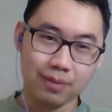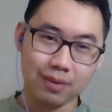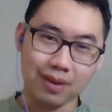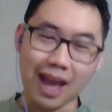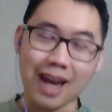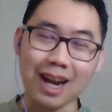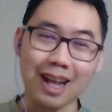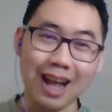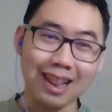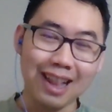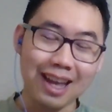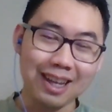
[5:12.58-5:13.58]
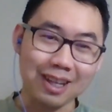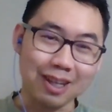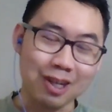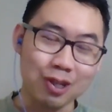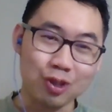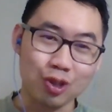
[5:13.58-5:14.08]
And I like it,
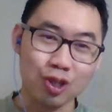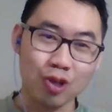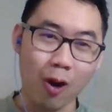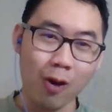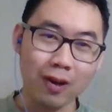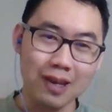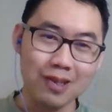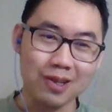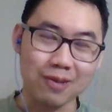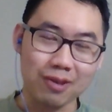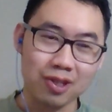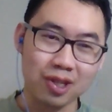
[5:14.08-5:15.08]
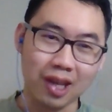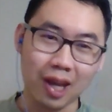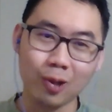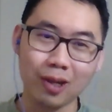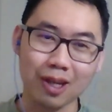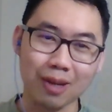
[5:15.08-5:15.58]
because Stark isn't
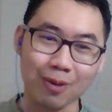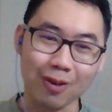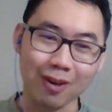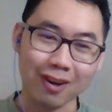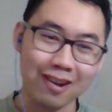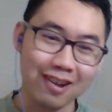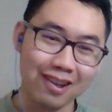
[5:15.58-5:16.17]
scared anymore.